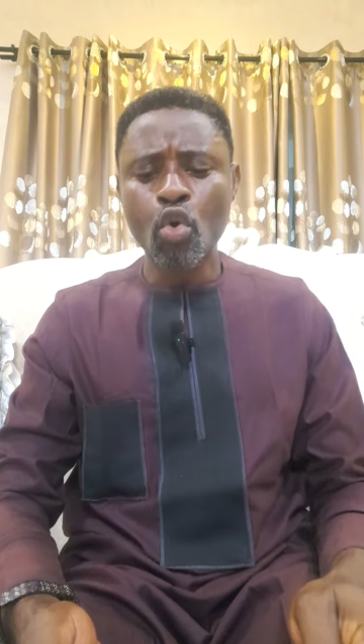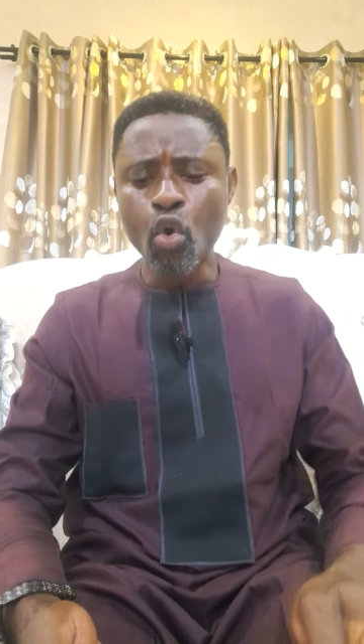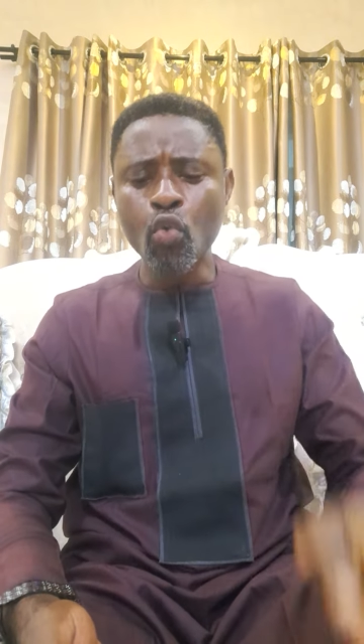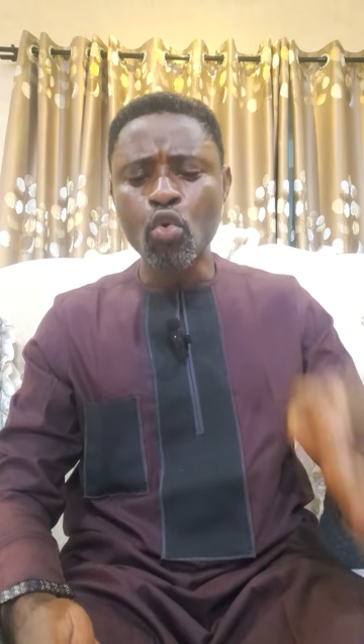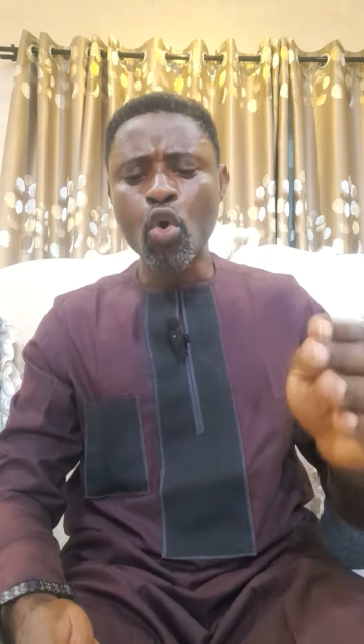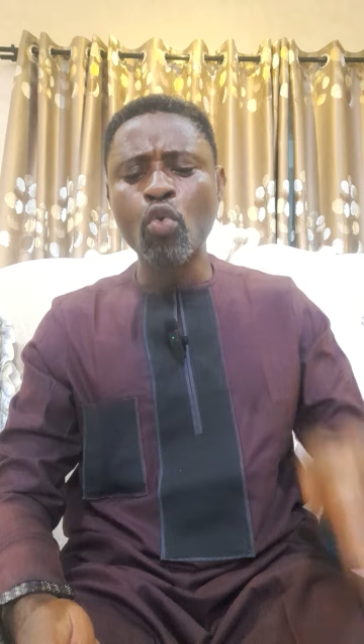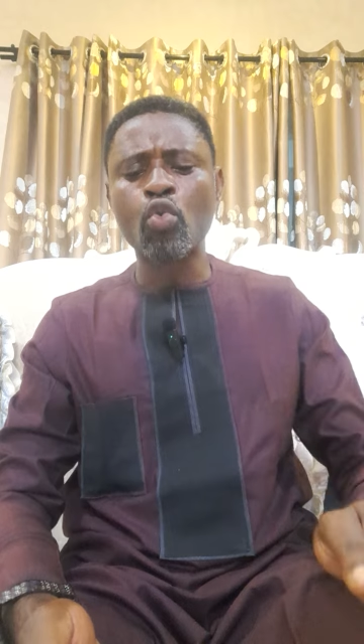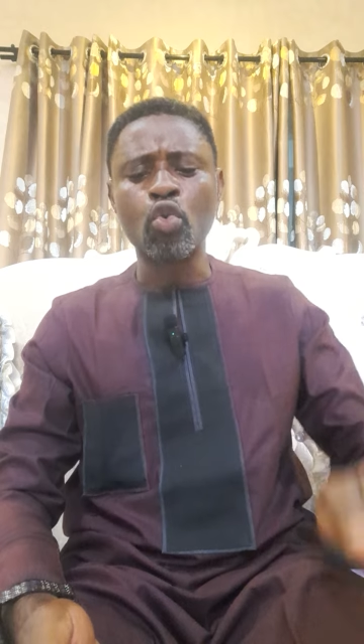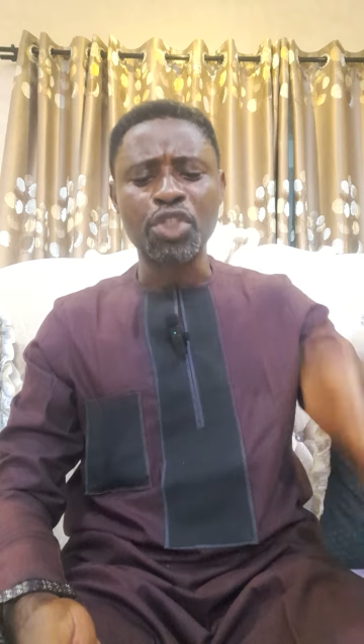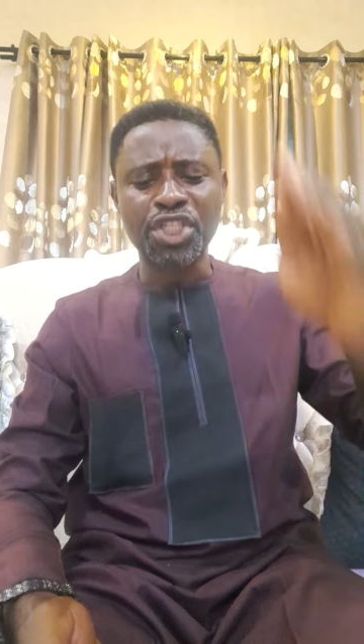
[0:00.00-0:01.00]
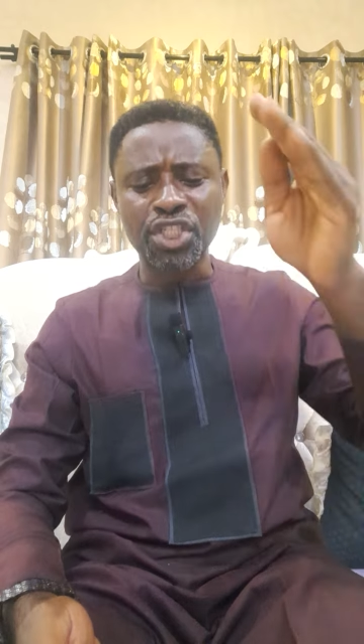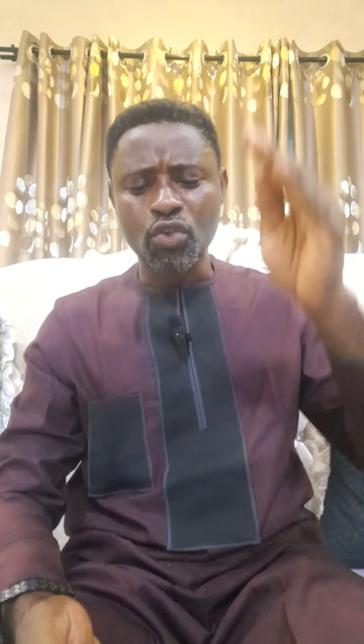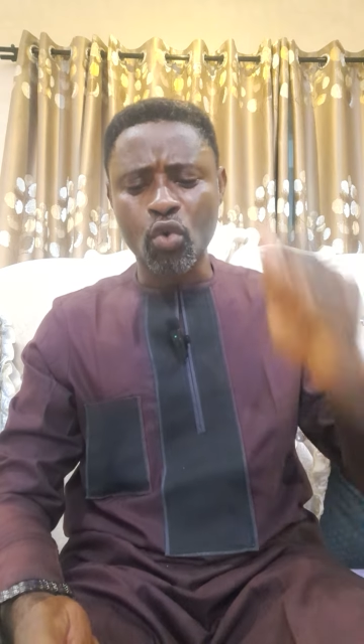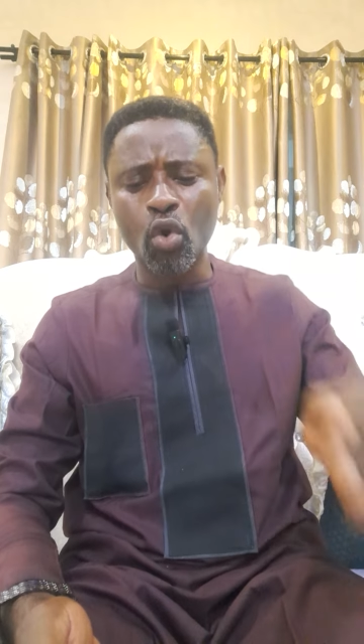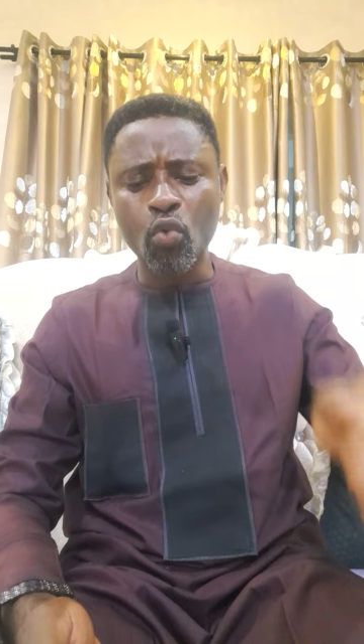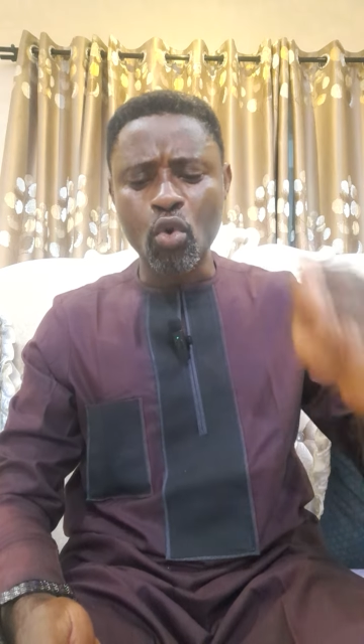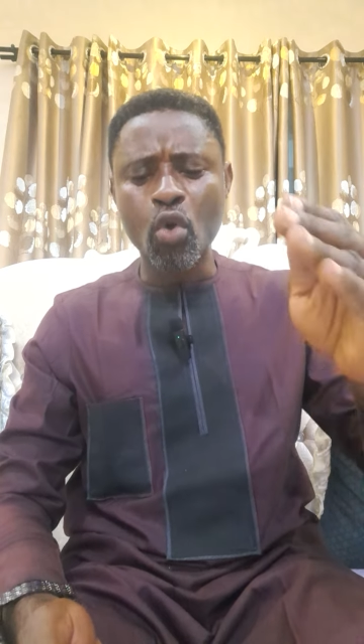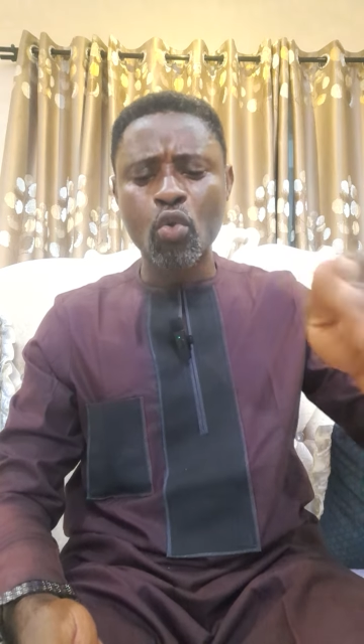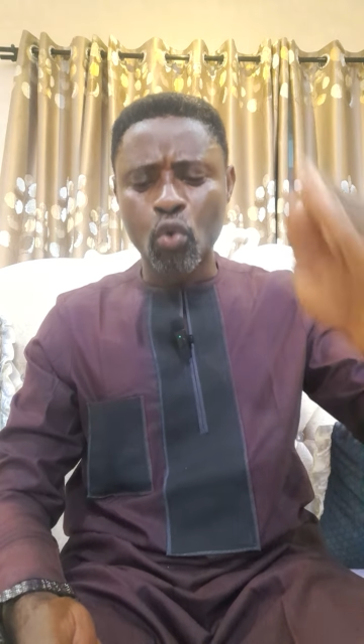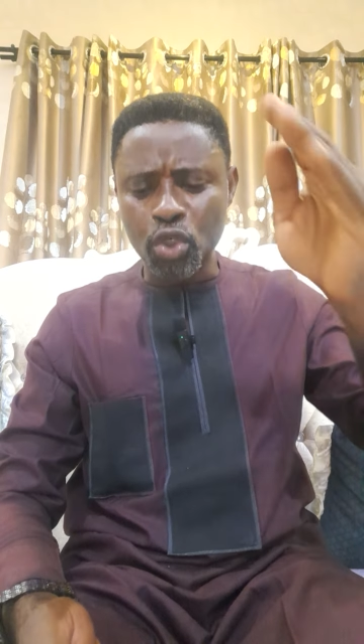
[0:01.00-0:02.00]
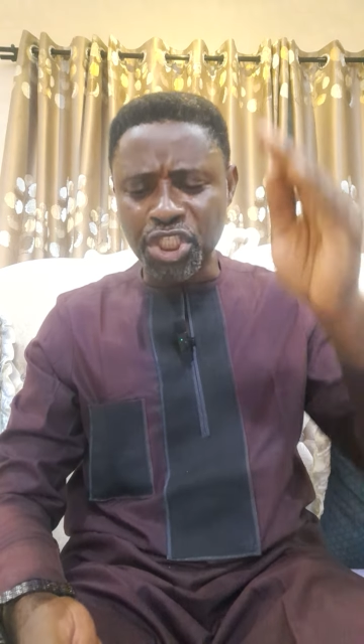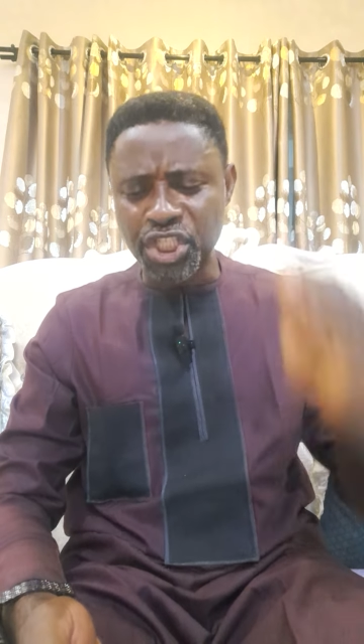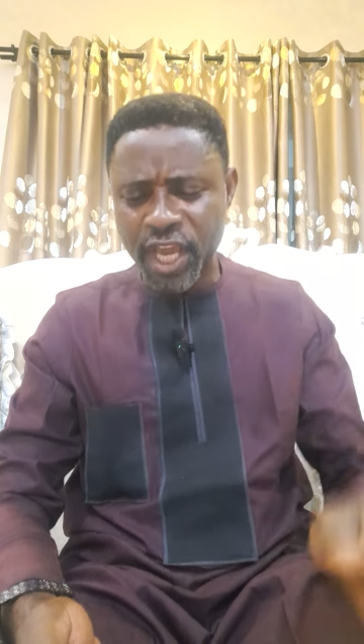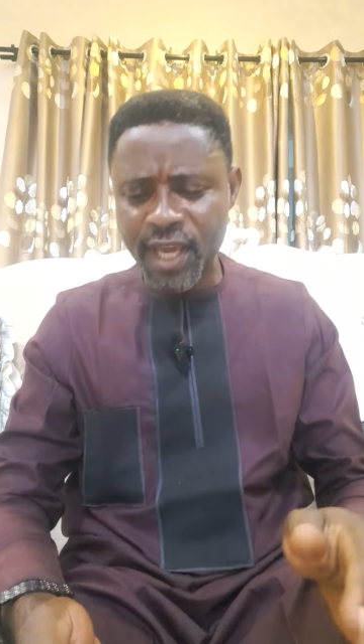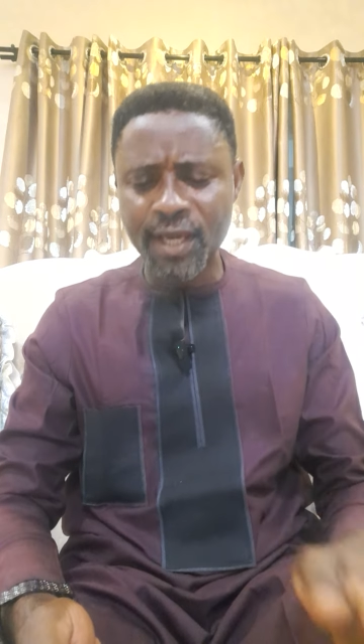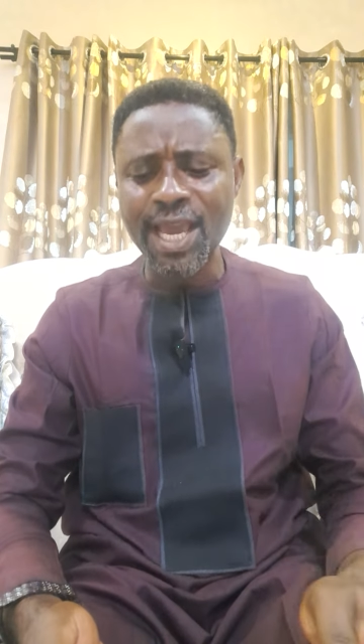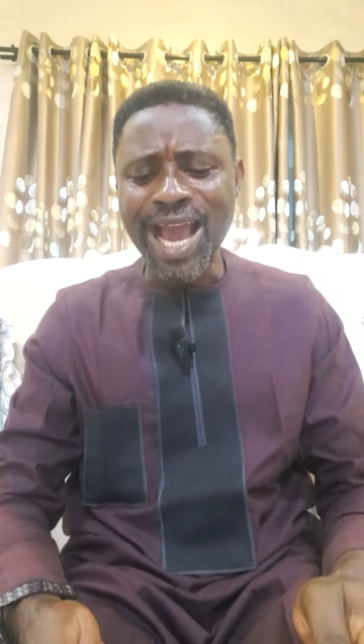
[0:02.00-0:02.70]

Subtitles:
onkonko she